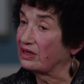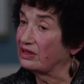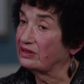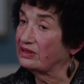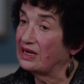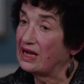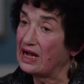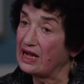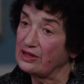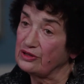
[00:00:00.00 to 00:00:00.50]
are
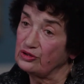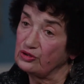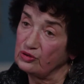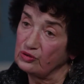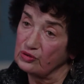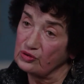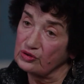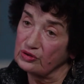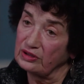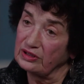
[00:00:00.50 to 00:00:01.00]
not
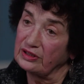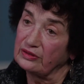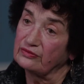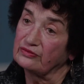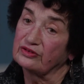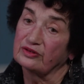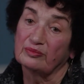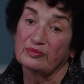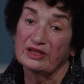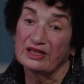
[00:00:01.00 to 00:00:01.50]
usually
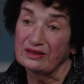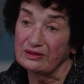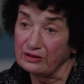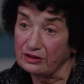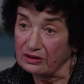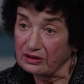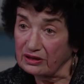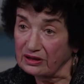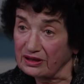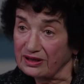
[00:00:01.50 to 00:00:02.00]

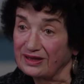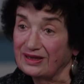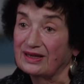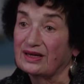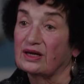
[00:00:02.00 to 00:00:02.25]
familiar